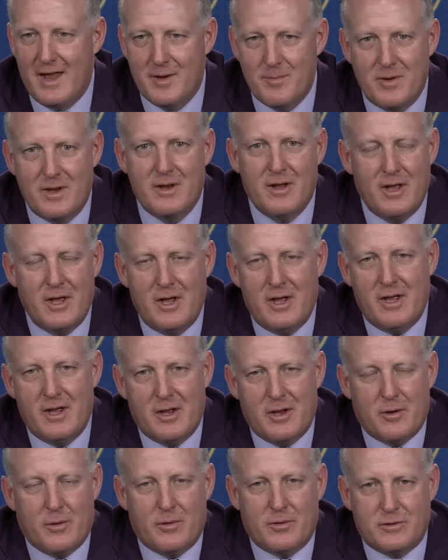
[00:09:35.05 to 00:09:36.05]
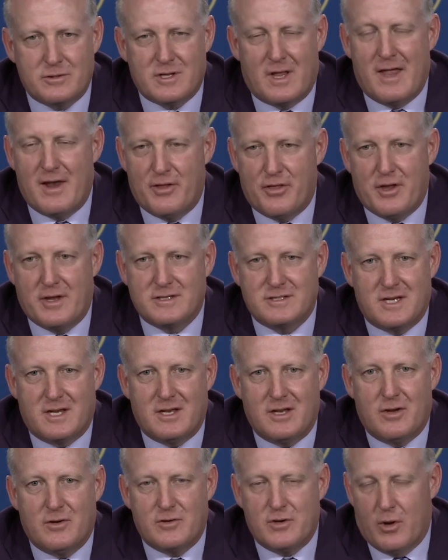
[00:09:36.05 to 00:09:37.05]
I mean, there's a lot of things that
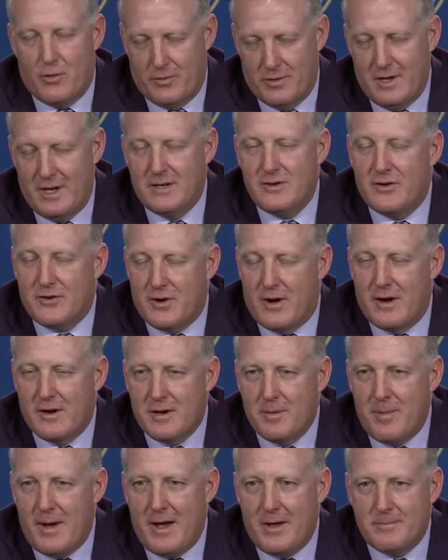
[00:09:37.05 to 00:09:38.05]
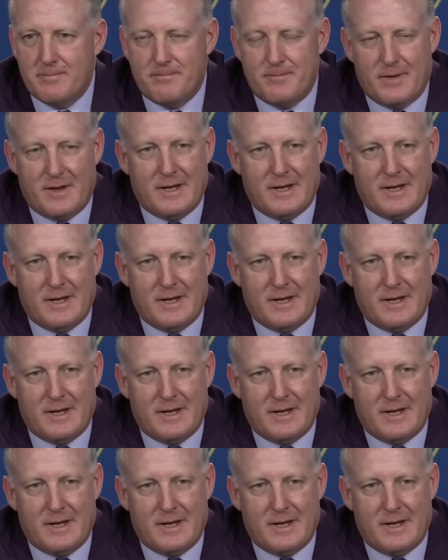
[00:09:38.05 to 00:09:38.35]
you don't need to talk about,